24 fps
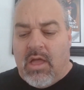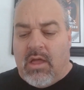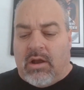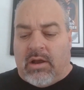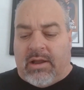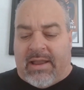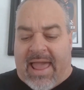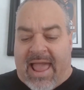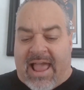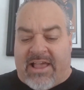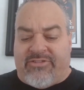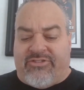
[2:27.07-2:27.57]

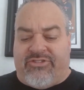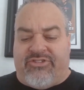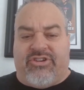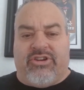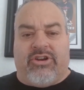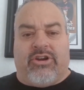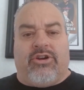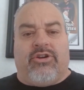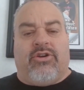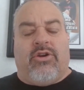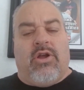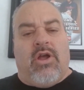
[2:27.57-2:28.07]
Last
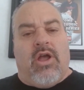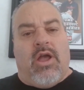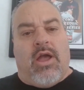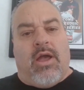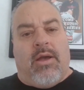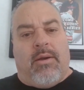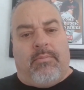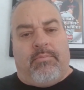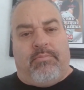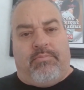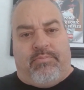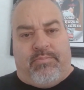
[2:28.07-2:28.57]
year,
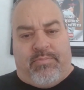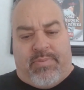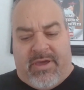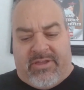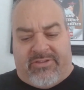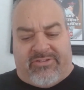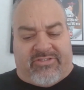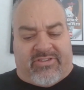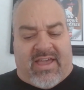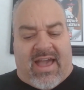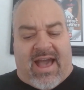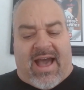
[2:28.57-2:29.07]

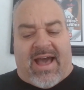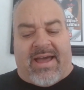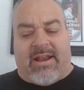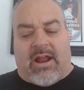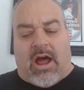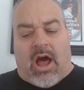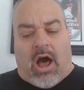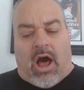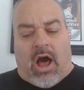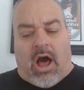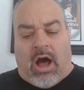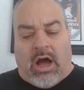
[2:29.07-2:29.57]
Pitts got
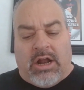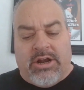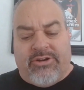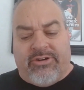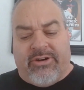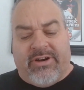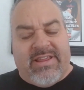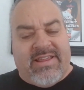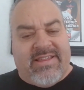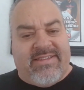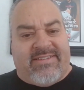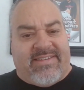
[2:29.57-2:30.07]

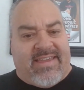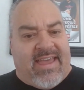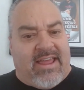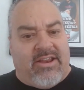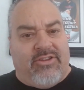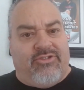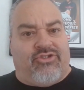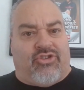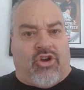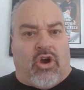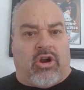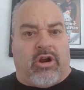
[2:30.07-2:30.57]

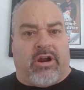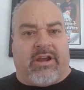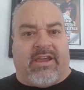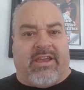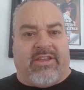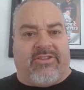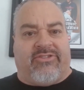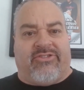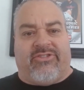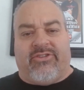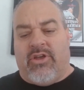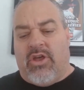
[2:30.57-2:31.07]
110
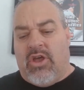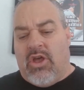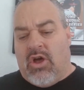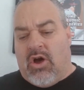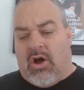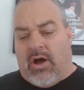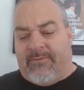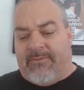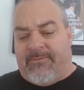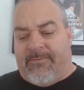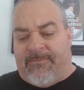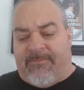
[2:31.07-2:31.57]
targets
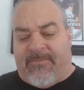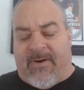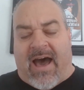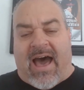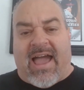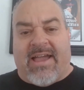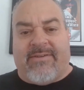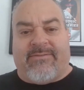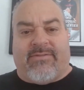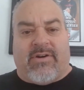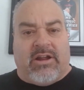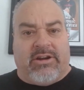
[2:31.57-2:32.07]
on
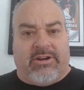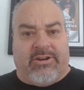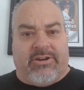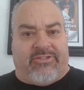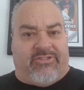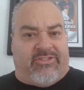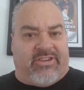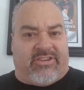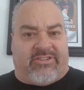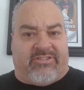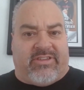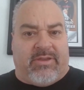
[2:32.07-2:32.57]

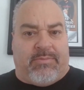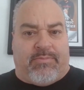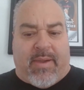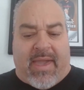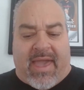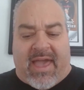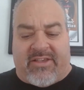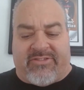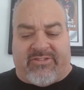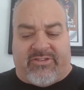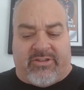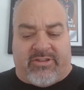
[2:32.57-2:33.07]
560
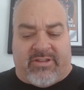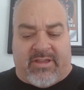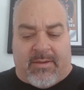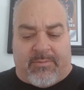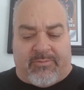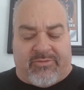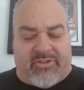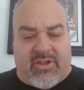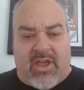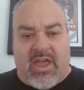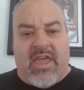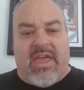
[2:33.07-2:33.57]
pass
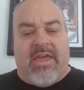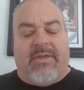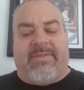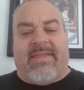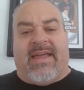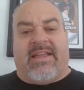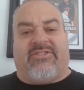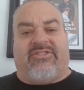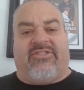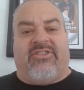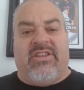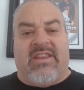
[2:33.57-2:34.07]
attempts.
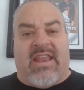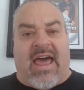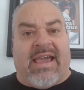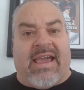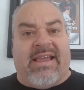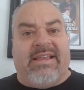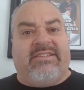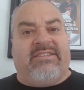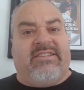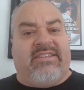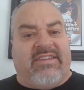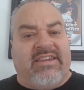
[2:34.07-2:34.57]
That's
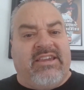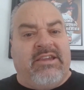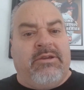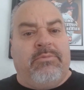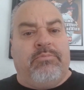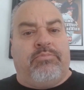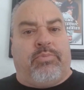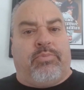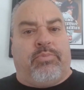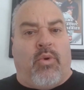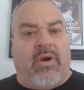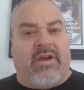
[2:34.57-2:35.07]

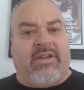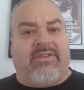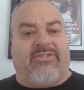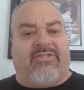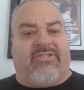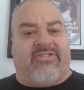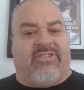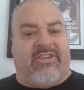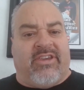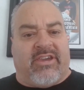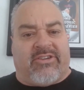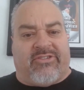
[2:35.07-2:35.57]

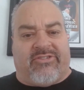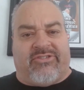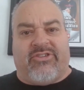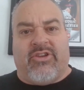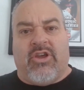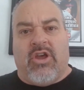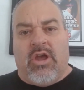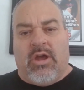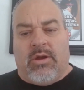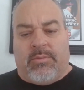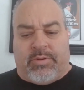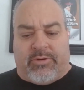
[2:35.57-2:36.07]

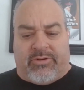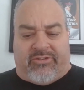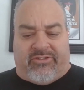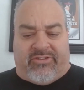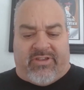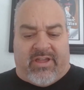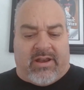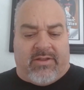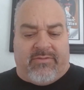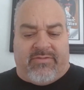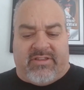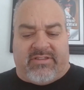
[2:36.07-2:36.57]

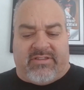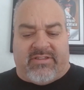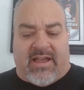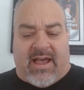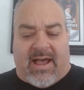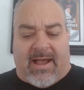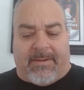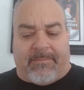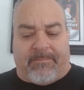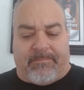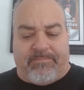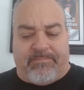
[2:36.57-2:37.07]
19.6% of the
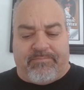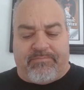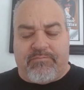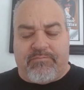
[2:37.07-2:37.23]
time.